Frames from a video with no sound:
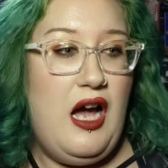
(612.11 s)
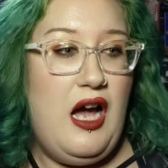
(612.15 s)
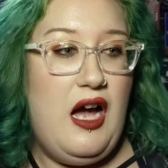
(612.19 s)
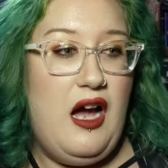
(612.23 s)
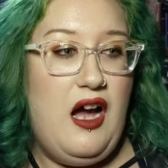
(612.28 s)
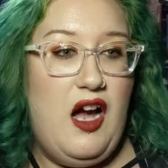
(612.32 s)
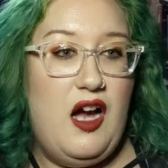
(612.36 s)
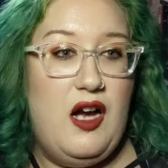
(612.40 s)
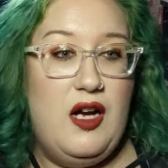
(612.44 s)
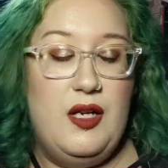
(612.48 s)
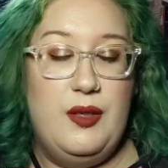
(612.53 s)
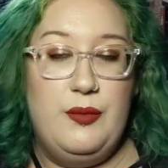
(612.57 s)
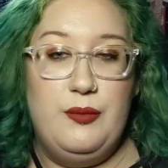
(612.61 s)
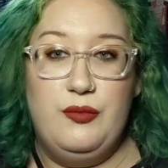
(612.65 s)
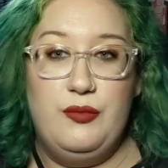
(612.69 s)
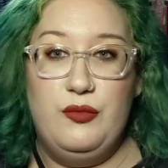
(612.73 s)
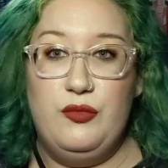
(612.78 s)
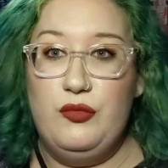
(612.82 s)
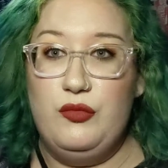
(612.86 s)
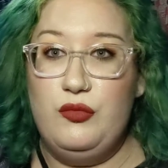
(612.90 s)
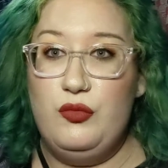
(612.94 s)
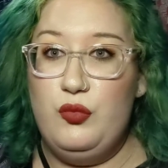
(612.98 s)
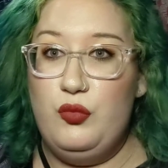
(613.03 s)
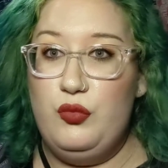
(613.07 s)

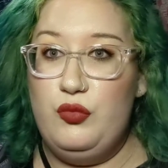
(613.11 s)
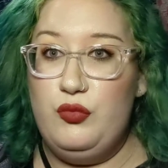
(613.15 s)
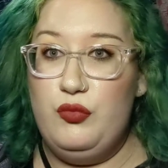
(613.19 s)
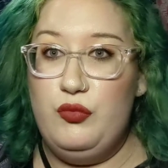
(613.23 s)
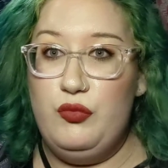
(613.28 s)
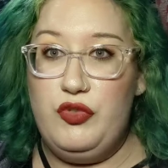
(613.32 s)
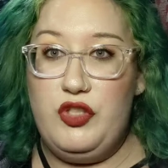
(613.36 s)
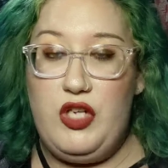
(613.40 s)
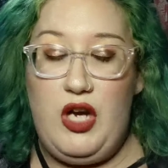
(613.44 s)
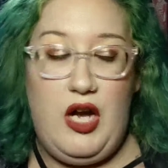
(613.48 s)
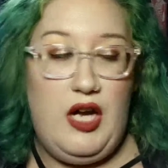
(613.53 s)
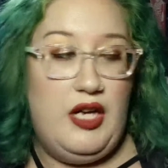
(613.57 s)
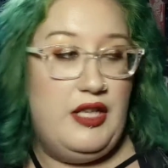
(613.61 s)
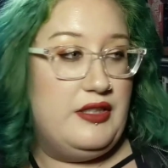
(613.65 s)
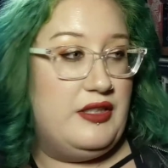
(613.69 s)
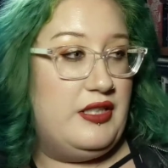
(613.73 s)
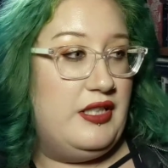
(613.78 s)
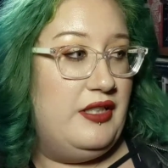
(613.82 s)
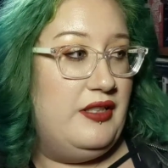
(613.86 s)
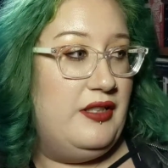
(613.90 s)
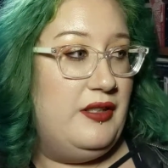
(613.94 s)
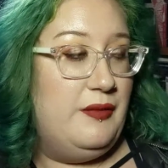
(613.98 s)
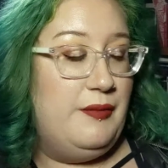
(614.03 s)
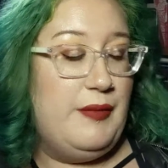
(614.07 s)
Um,
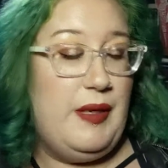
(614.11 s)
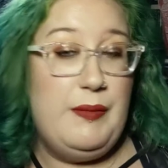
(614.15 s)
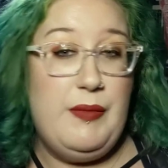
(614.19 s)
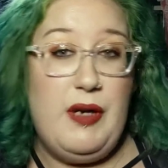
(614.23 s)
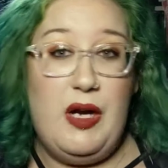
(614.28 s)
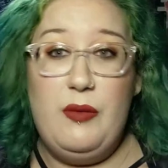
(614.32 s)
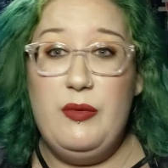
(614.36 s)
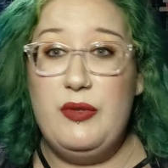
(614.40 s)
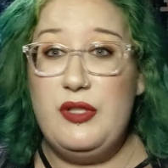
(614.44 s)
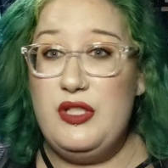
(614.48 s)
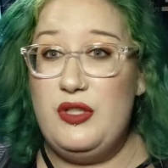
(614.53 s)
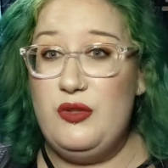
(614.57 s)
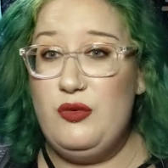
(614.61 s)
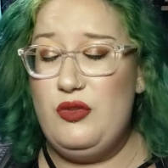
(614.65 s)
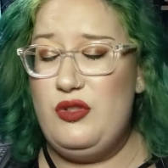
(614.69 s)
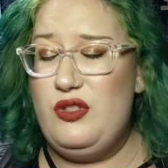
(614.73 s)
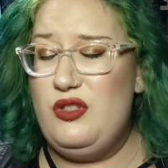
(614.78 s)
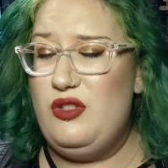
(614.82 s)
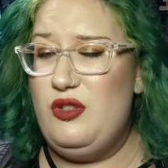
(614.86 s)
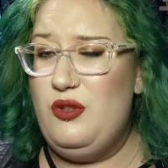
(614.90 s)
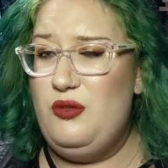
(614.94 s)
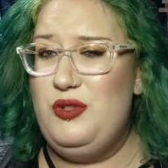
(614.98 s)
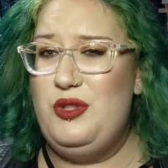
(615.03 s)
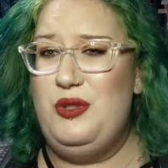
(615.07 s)
got, my mom was
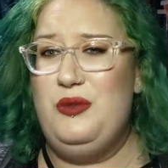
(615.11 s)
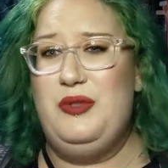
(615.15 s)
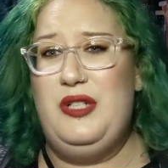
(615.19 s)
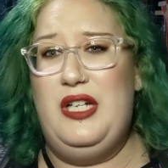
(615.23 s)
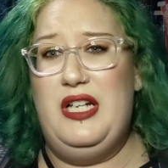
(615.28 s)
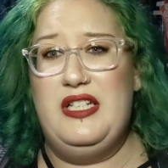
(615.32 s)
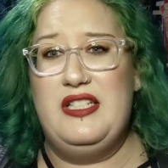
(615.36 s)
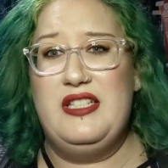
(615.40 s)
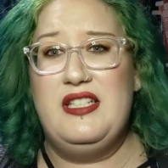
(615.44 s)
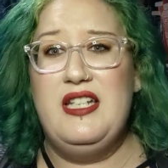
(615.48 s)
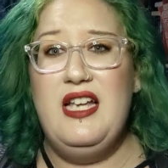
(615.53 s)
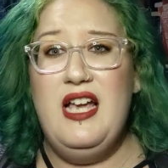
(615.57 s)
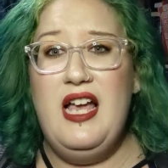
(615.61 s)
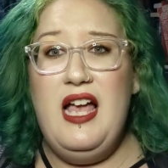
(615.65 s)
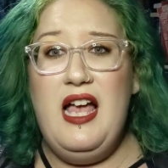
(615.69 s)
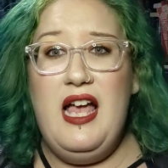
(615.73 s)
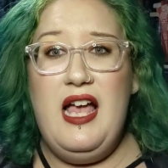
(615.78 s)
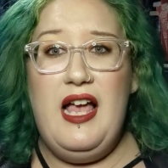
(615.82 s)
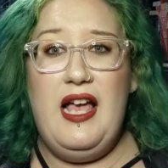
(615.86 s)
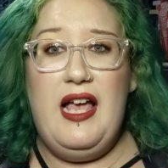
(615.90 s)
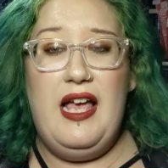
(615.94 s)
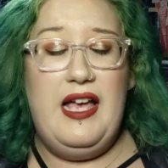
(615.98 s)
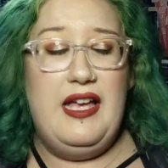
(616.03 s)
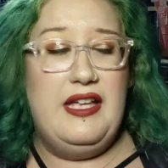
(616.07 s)
so, so nice.
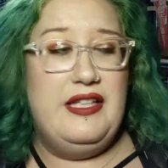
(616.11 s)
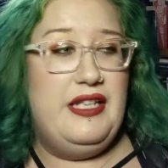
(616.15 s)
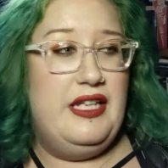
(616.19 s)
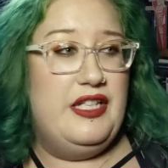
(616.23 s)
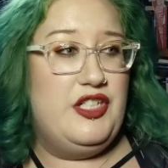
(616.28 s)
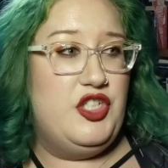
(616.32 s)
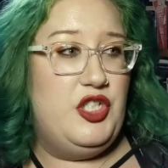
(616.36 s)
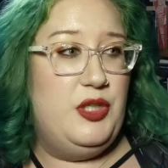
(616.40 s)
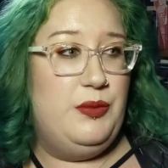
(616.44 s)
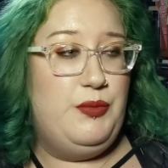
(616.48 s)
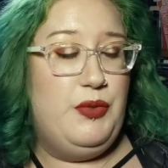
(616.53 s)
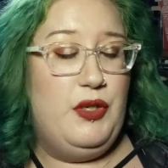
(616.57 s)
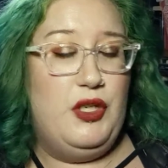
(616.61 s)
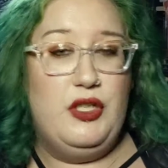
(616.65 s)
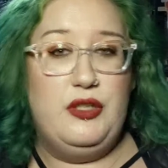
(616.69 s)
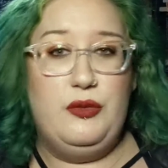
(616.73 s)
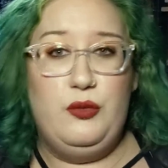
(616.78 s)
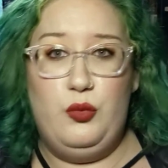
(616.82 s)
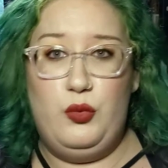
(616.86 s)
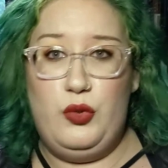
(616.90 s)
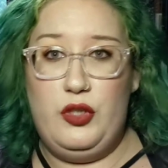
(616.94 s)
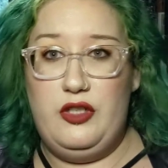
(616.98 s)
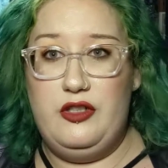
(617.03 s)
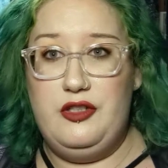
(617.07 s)
And, and she
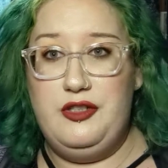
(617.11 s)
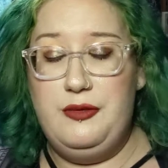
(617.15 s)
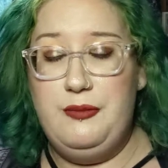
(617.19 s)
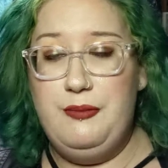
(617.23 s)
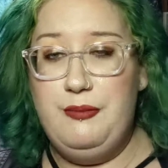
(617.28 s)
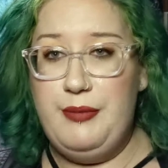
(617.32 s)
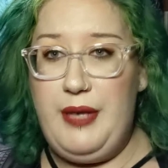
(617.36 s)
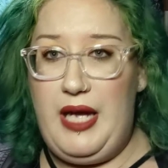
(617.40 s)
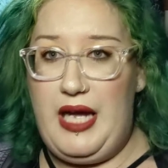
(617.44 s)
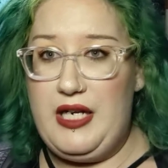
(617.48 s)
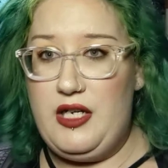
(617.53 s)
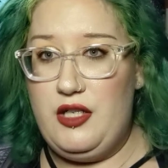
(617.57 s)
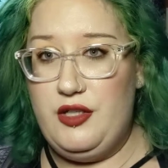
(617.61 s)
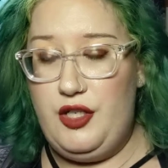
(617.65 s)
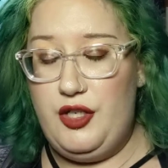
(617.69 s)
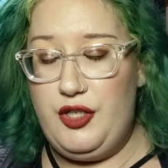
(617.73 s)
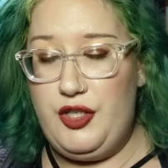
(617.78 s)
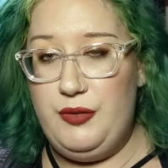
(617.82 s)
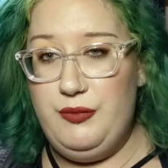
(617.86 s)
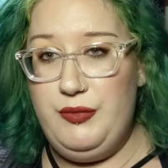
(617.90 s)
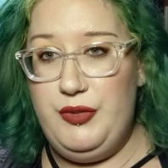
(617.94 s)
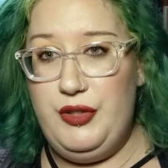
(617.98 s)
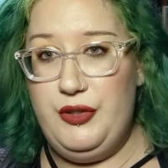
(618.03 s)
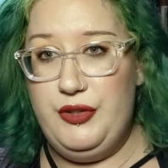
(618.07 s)
put Word back on
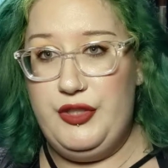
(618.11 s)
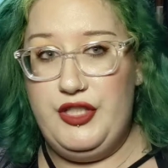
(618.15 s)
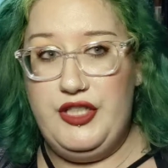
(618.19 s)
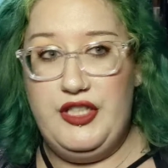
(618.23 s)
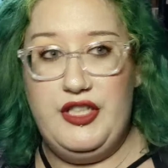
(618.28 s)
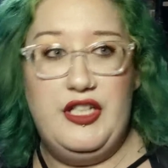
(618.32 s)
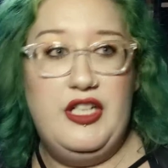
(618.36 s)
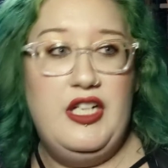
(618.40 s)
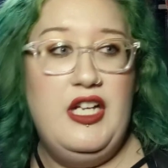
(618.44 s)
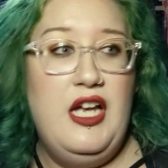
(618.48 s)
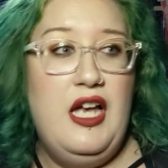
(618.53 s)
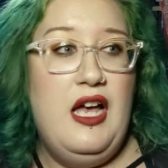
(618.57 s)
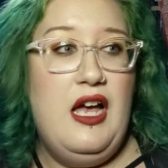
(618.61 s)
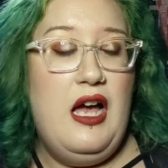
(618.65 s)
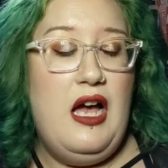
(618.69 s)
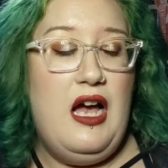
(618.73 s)
our computer.